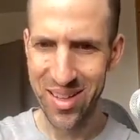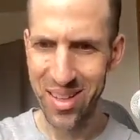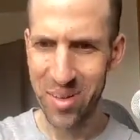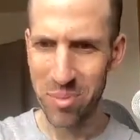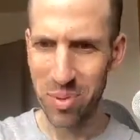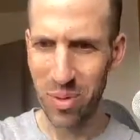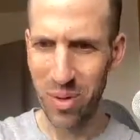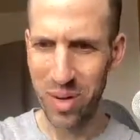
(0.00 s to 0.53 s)

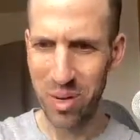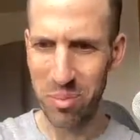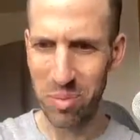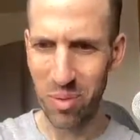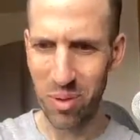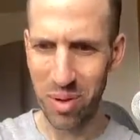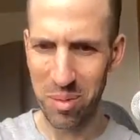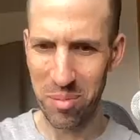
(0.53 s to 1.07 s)
Boring,
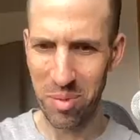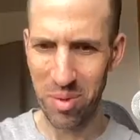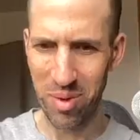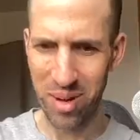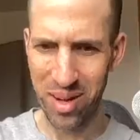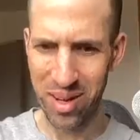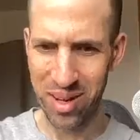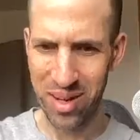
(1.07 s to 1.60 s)
boring,
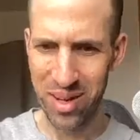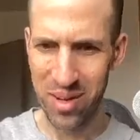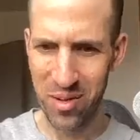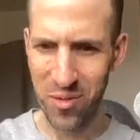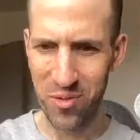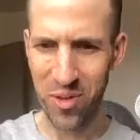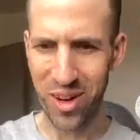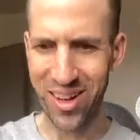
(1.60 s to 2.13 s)
boring.
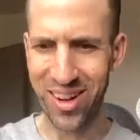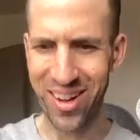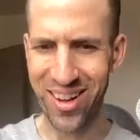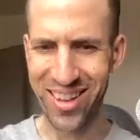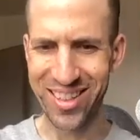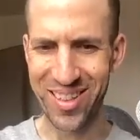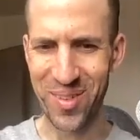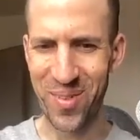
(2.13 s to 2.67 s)
Fucking
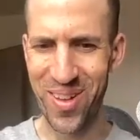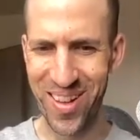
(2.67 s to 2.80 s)
awesome.